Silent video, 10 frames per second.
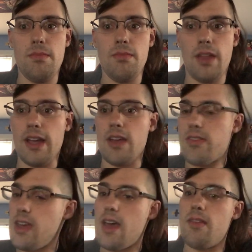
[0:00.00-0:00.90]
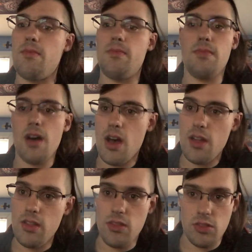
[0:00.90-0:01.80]
like I said,
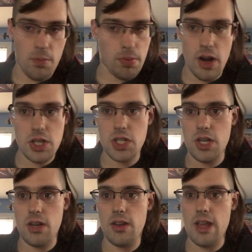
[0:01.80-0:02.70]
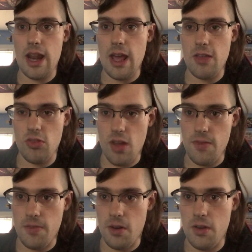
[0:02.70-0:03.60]
depression that I
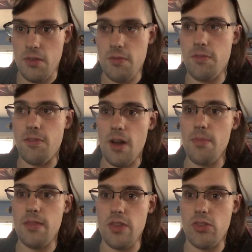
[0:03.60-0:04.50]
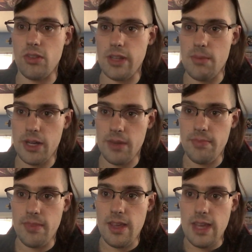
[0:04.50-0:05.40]
suffered from this dilemma
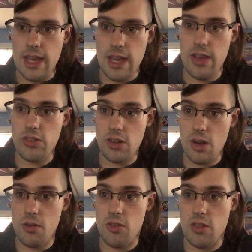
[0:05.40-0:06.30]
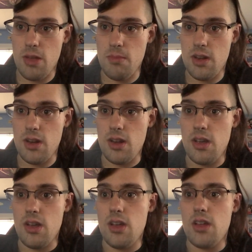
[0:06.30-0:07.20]
is an understatement.
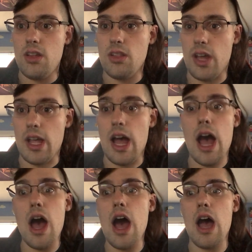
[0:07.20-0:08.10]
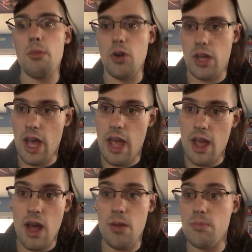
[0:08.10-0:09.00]
Like, I'm okay.
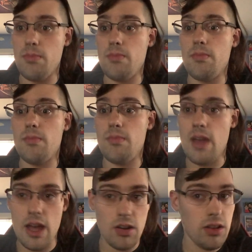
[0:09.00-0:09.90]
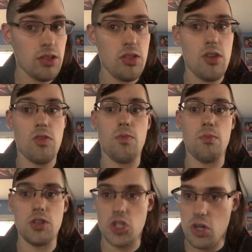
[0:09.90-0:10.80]
I'm handling this
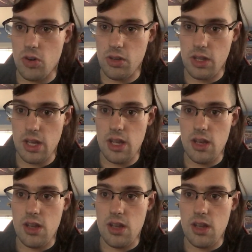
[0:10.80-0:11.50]
maturely.